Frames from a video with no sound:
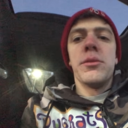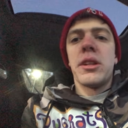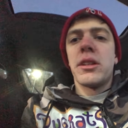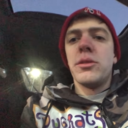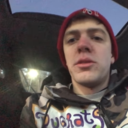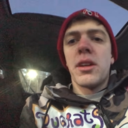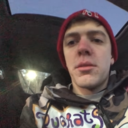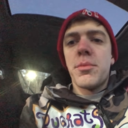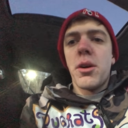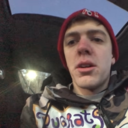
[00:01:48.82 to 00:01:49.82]
it would like loosen
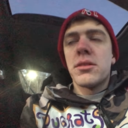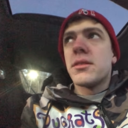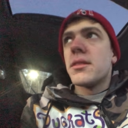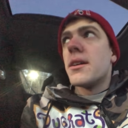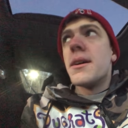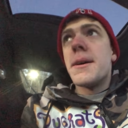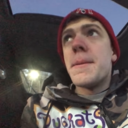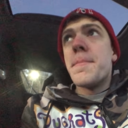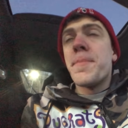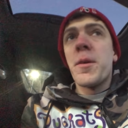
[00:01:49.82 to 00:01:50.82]
other parts. Um,